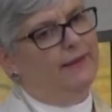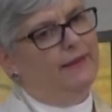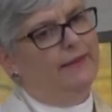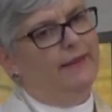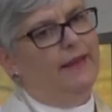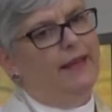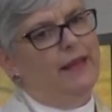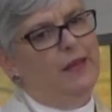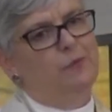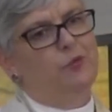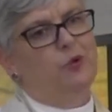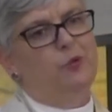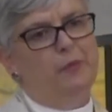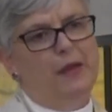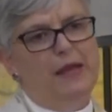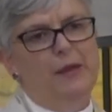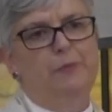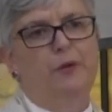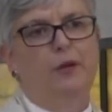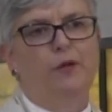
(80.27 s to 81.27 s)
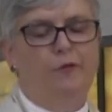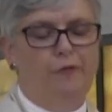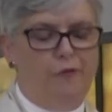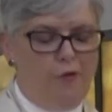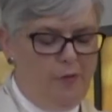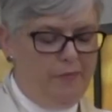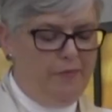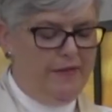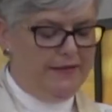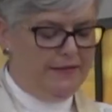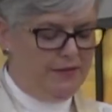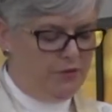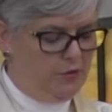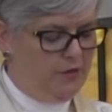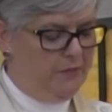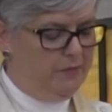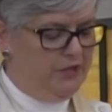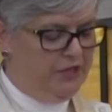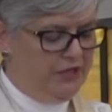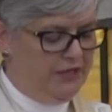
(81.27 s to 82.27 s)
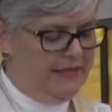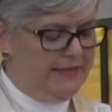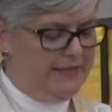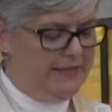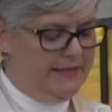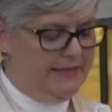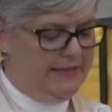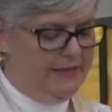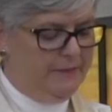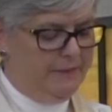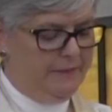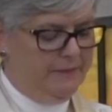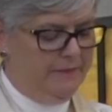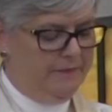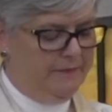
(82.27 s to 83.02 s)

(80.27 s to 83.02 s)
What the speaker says: to the Hebrew people from their scriptures.